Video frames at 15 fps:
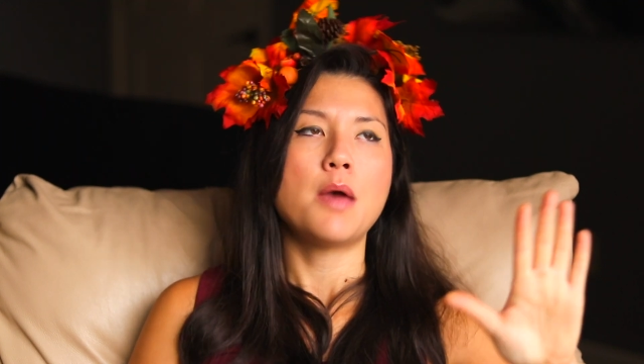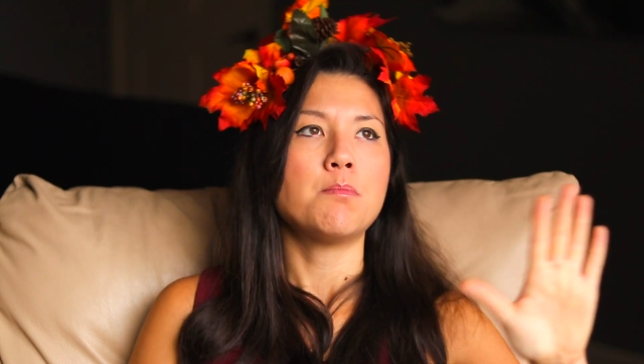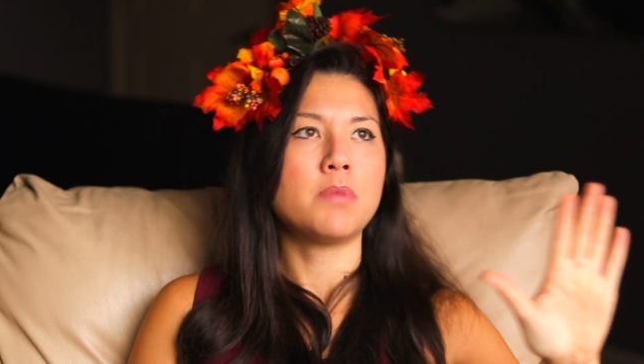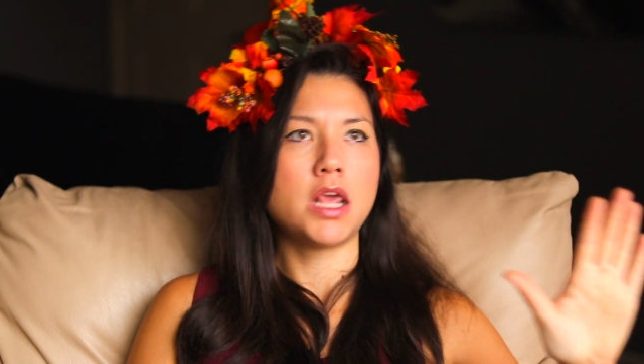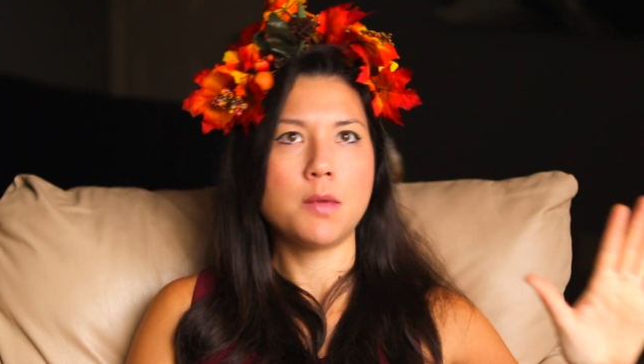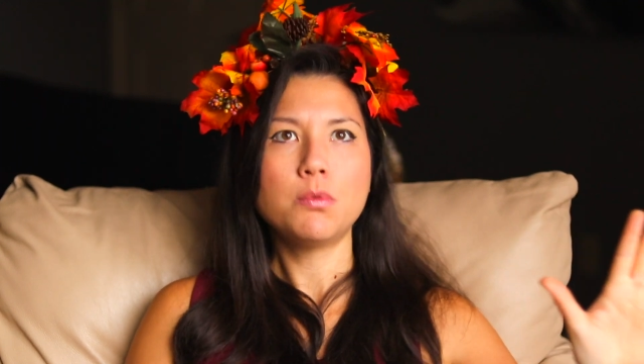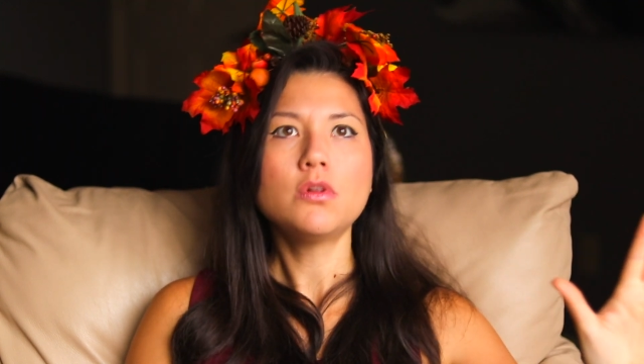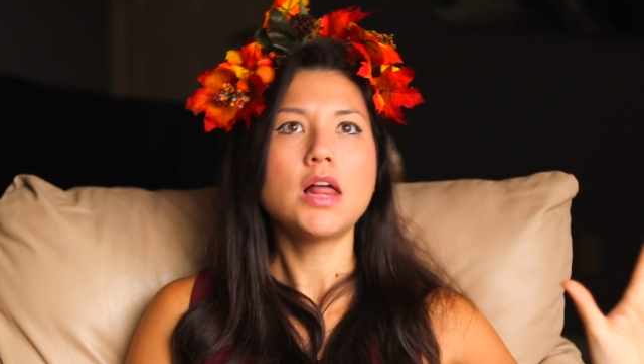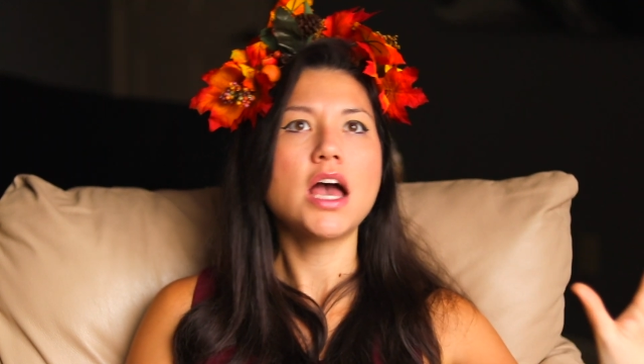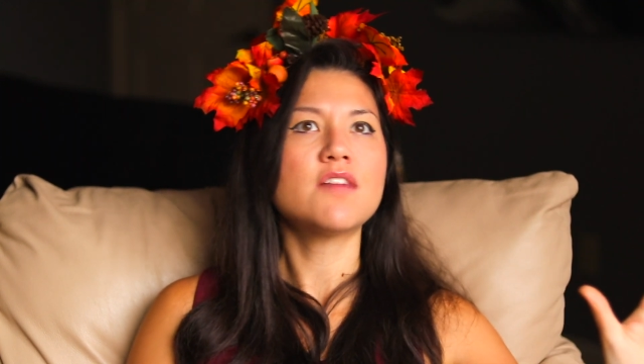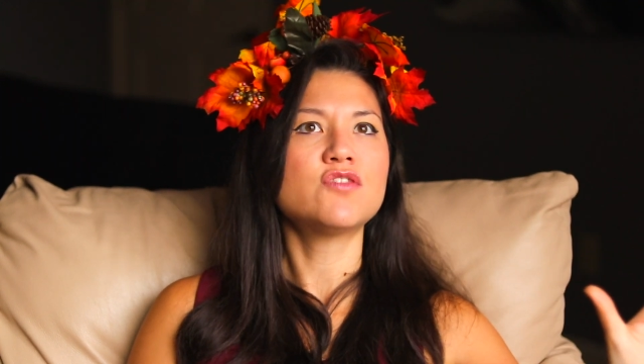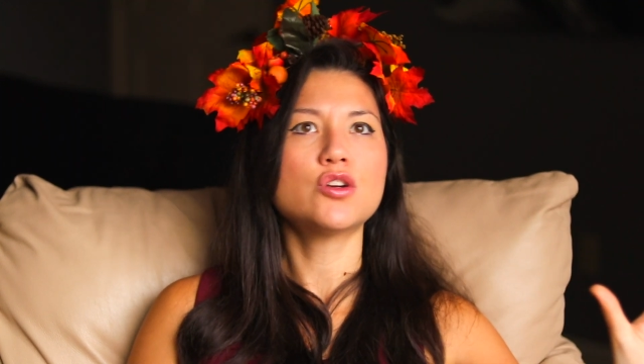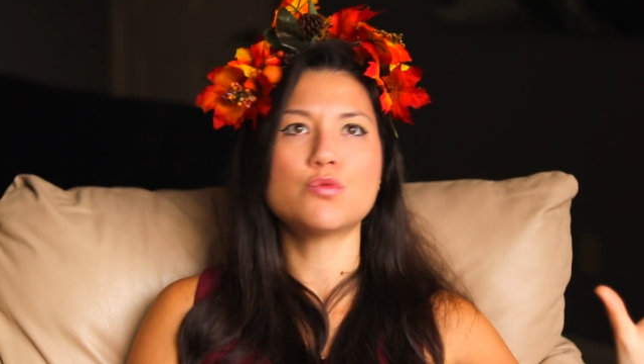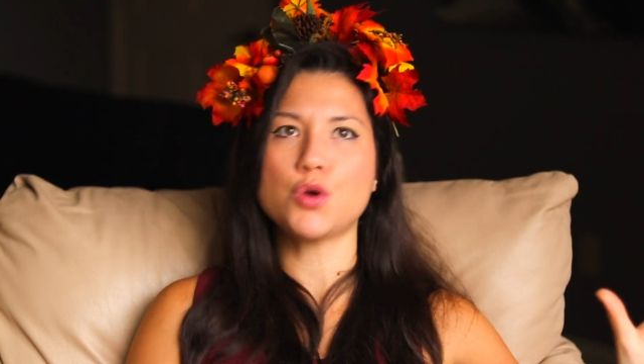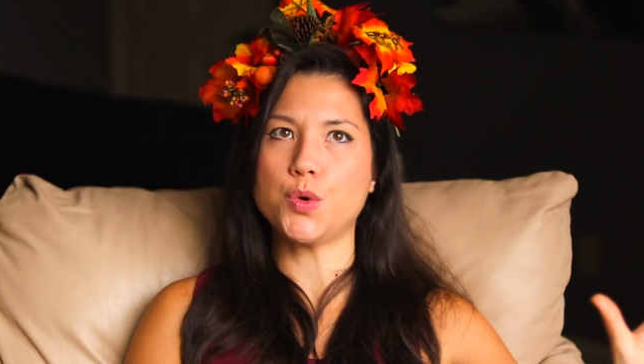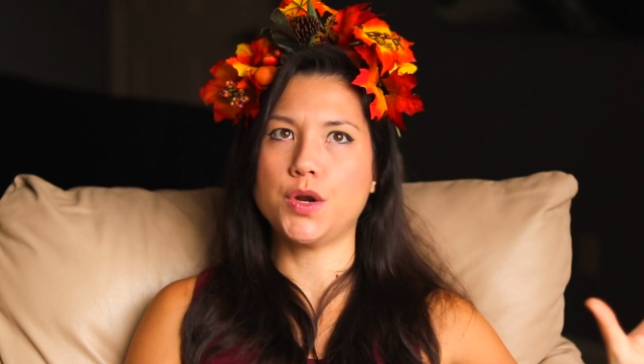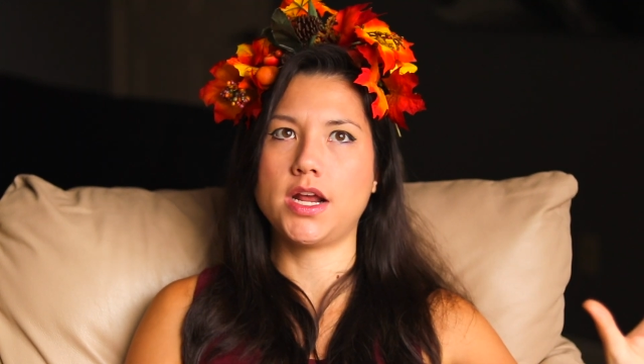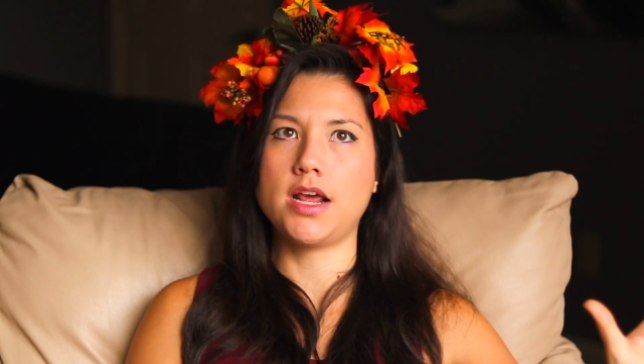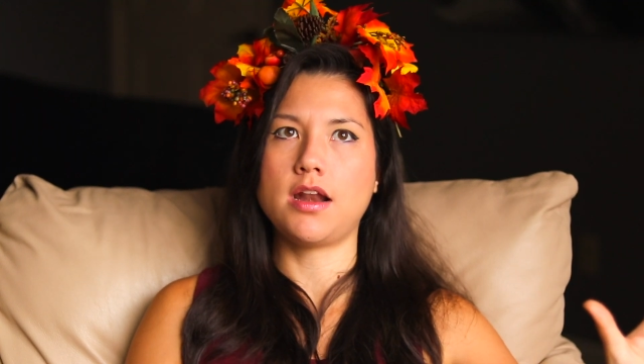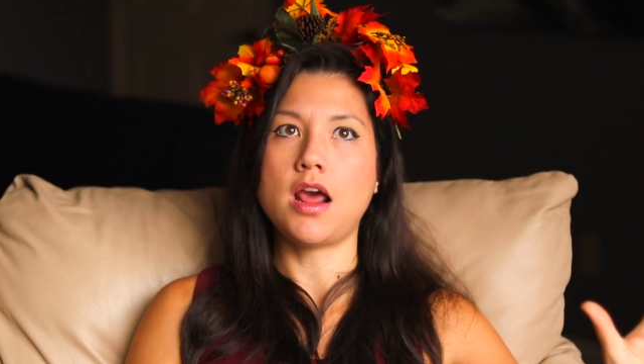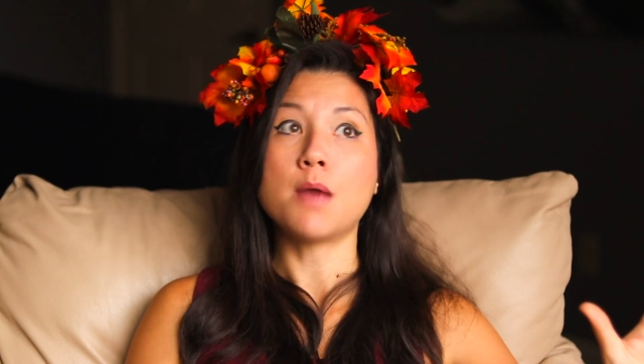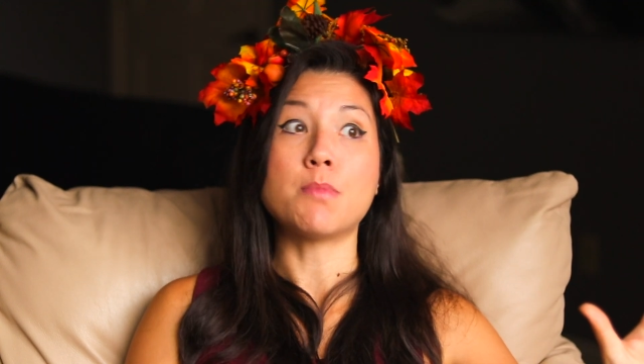People have to ruin
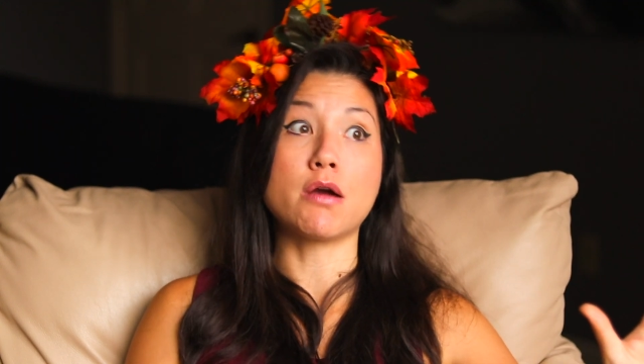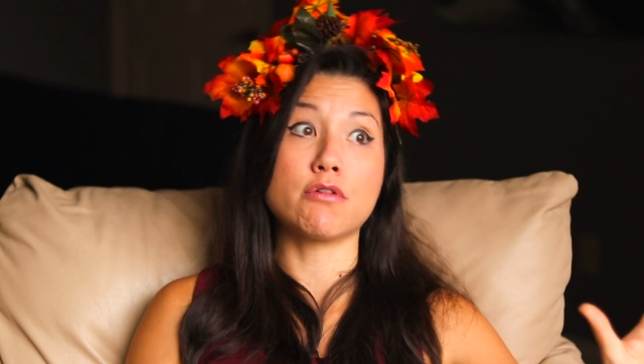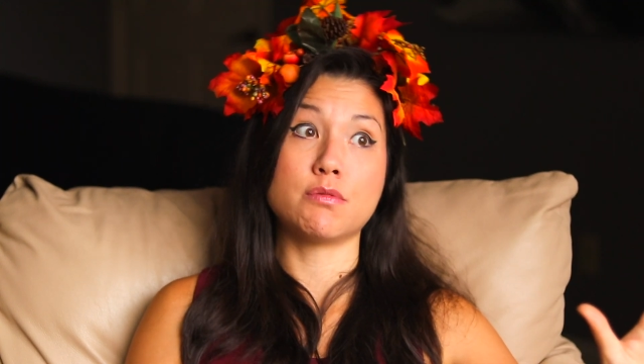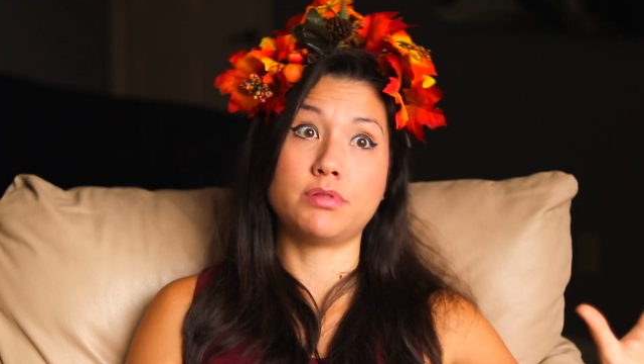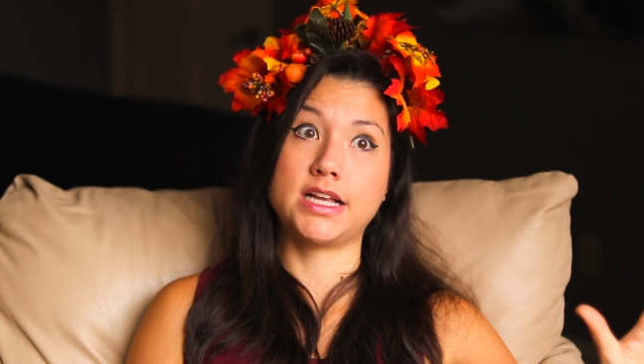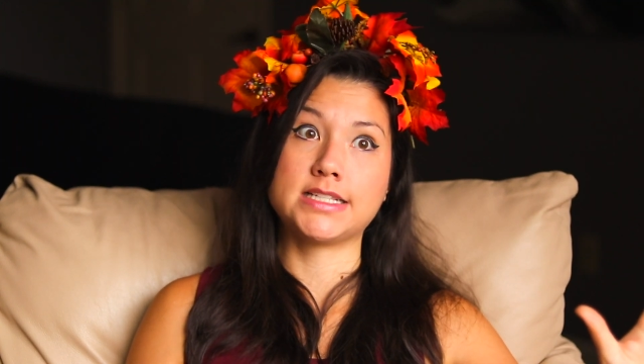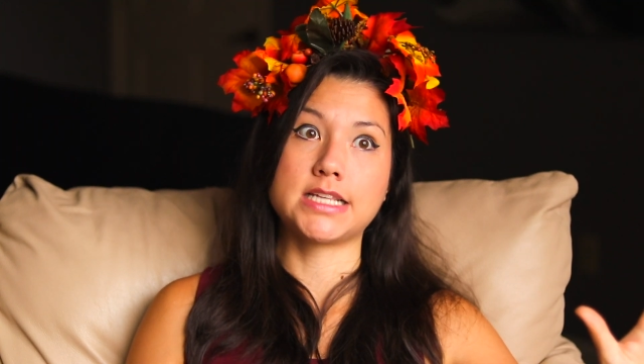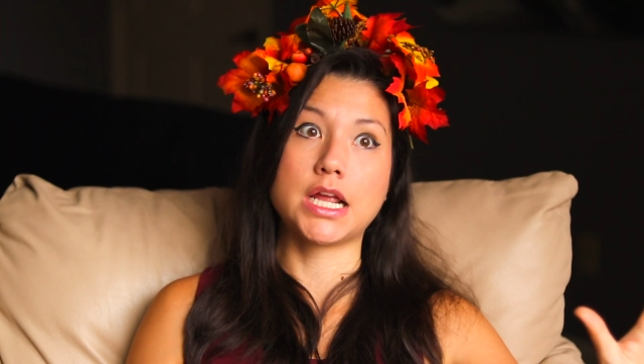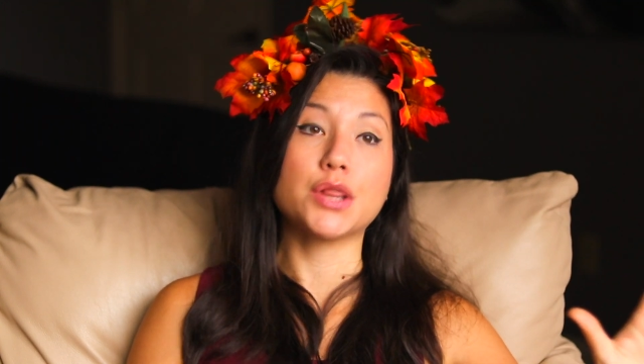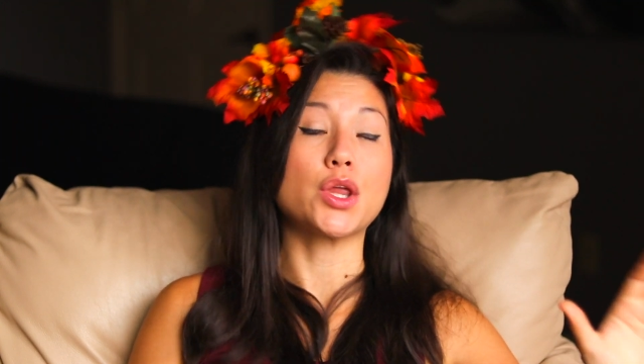it by replacing